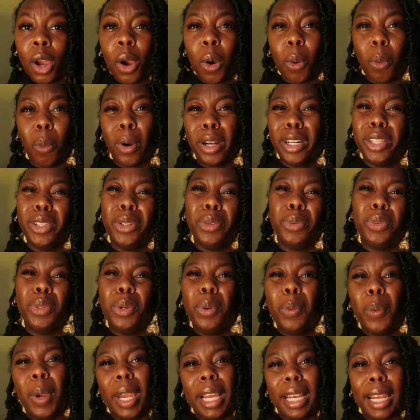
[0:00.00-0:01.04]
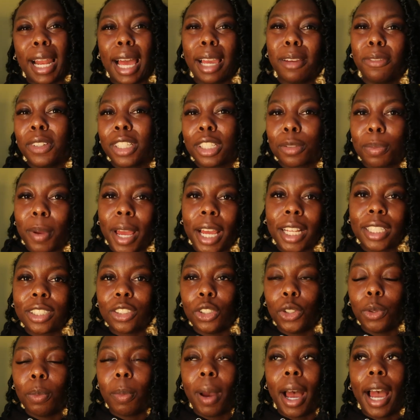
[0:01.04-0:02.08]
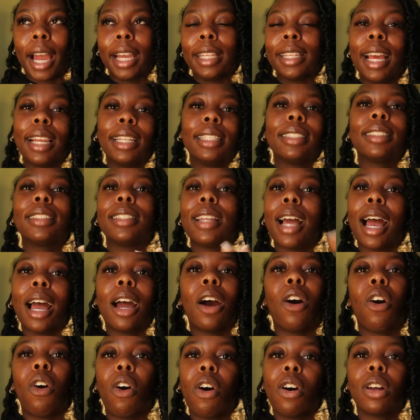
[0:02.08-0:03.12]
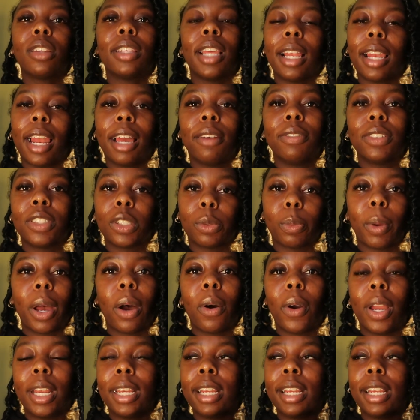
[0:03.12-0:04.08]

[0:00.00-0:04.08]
What are you doing? Life is passing you by. That is not all that life is about.